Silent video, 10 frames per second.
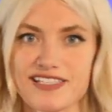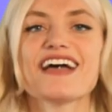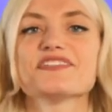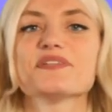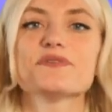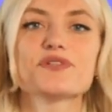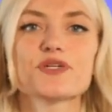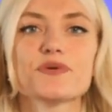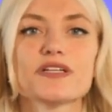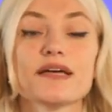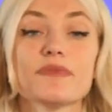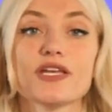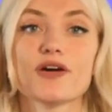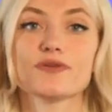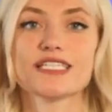As usual, let me
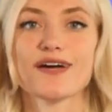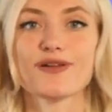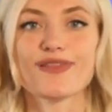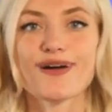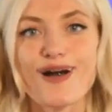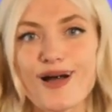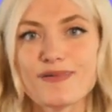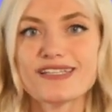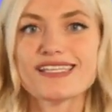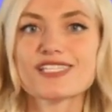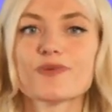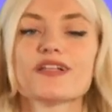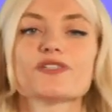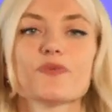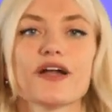know down in the comments as well
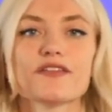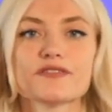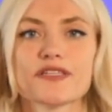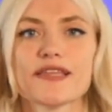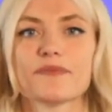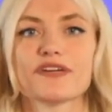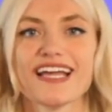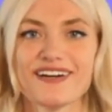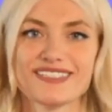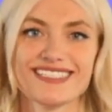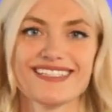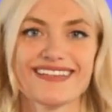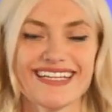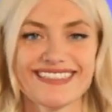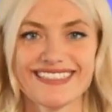as what other celebrity houses you'd
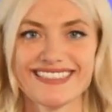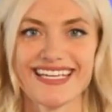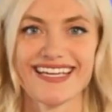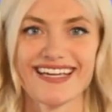like to see.